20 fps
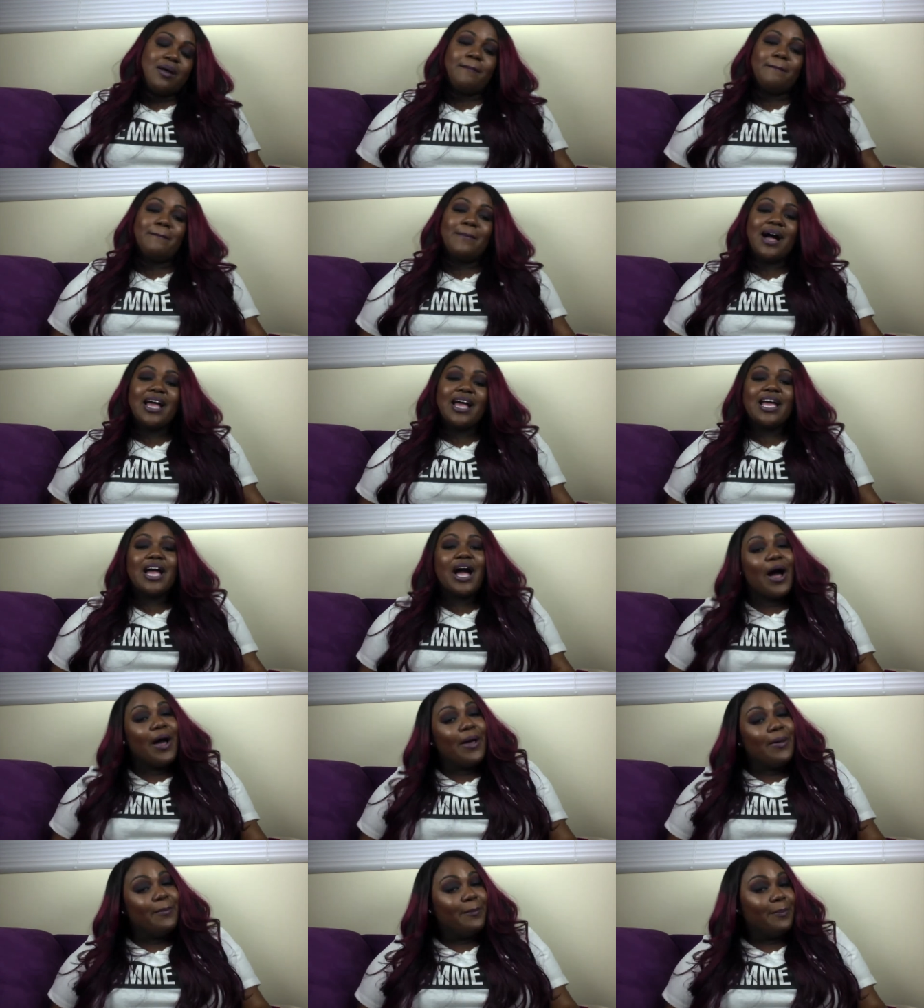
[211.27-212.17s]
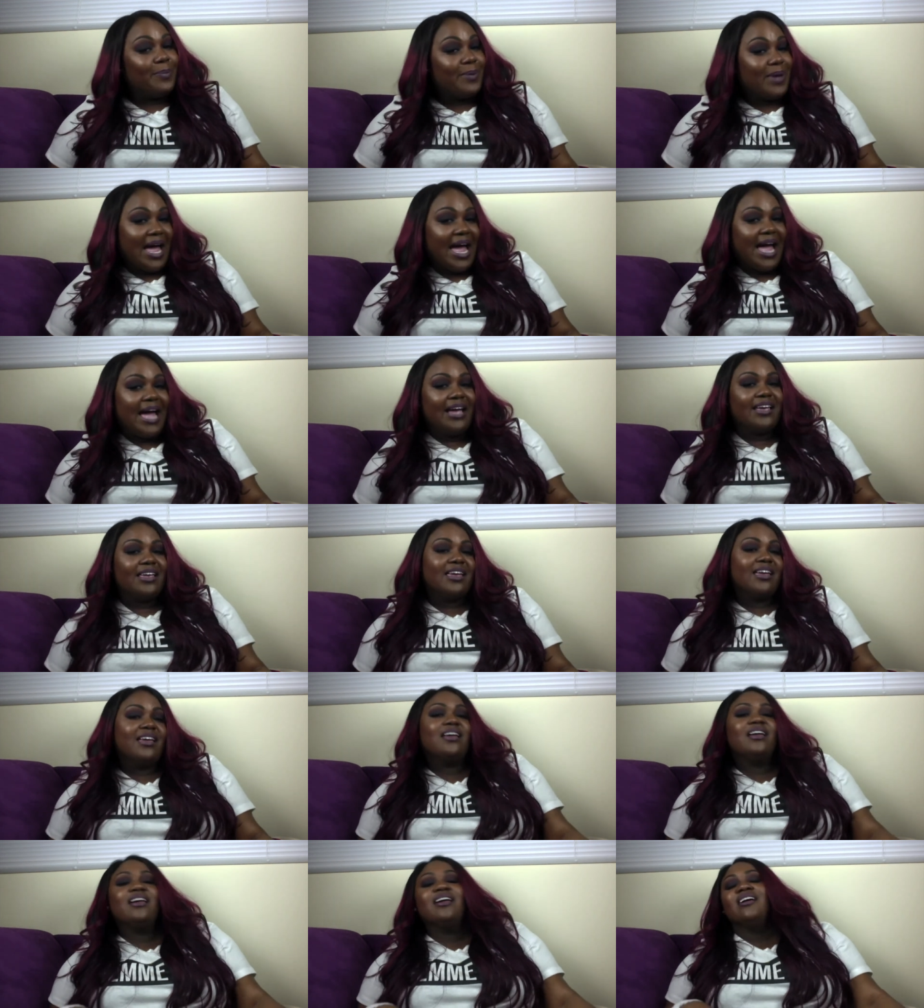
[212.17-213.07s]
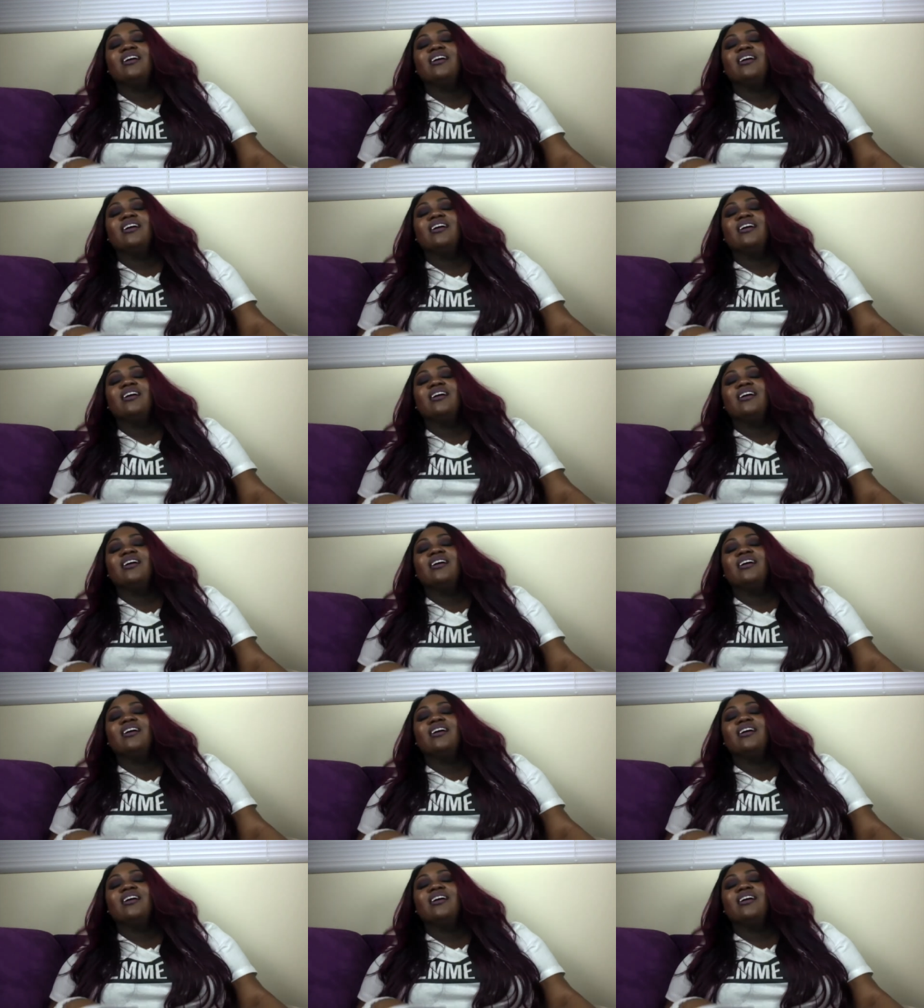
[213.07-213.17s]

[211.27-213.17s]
my unbagging